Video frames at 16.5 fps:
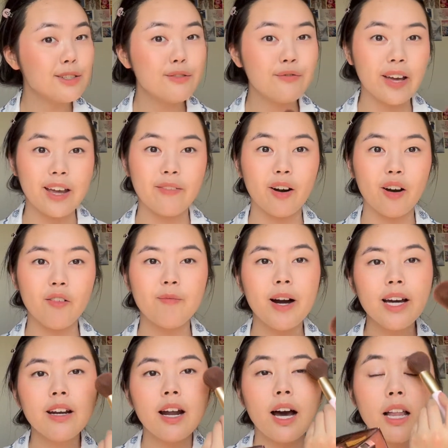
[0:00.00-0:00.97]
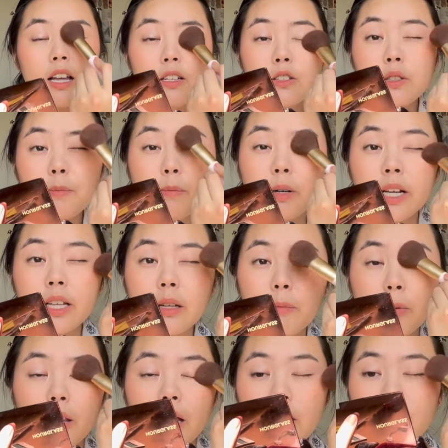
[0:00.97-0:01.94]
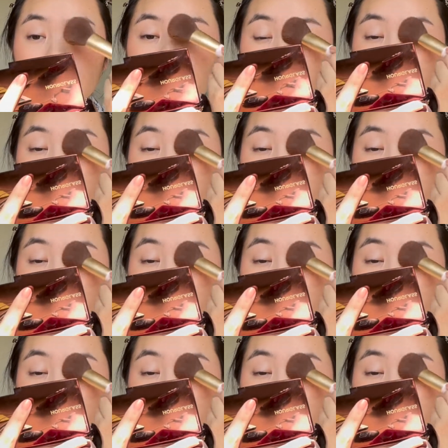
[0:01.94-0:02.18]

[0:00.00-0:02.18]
favorite of mine, I like to bring the blush